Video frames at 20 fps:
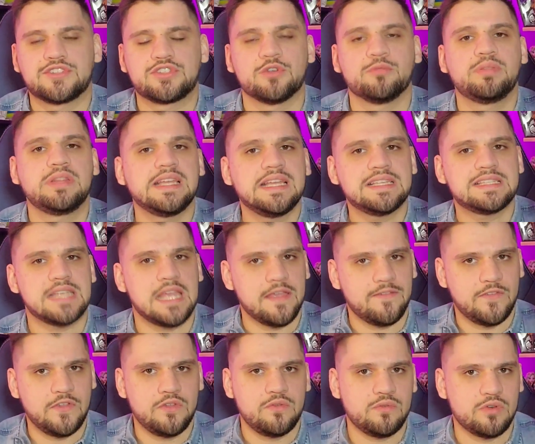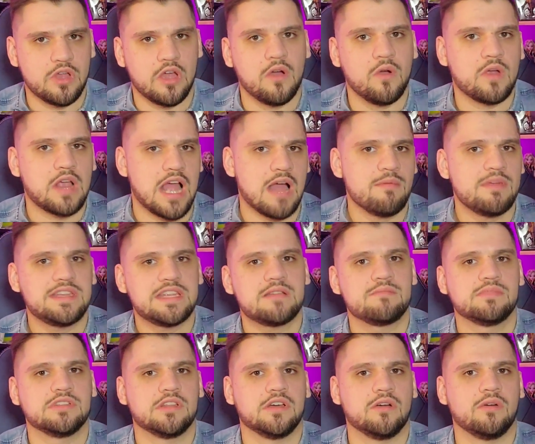So please, if you know, comment
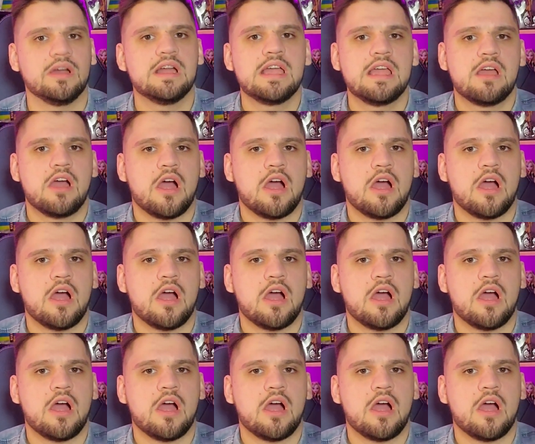down below,